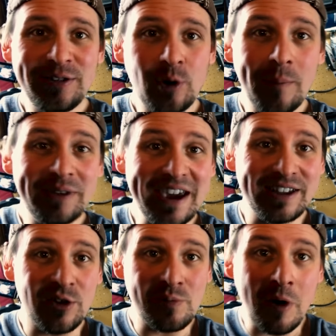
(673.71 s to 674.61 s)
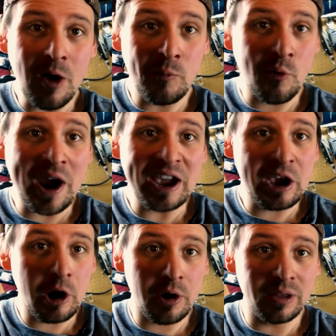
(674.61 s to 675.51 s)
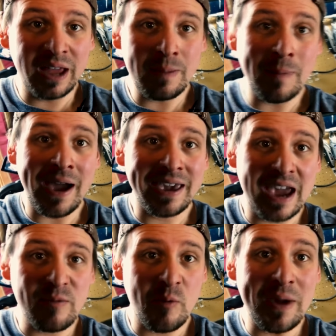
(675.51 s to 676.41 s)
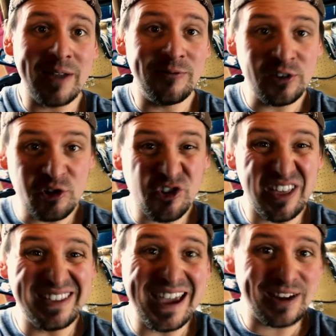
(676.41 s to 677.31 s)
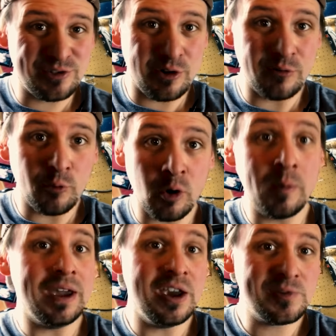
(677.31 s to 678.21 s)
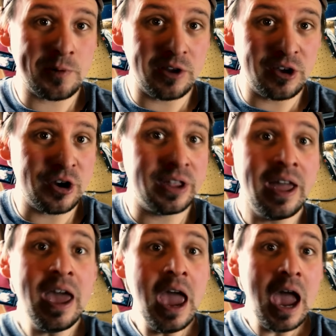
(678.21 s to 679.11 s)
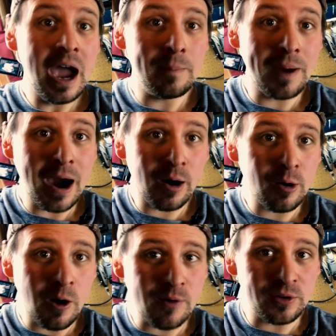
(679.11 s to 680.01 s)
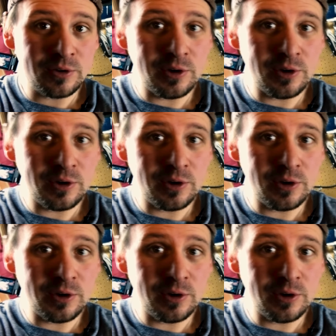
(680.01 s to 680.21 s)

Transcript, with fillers: So I'm taking a small break here and letting my cameraman finish the texturing for me. He's pretty good at power carving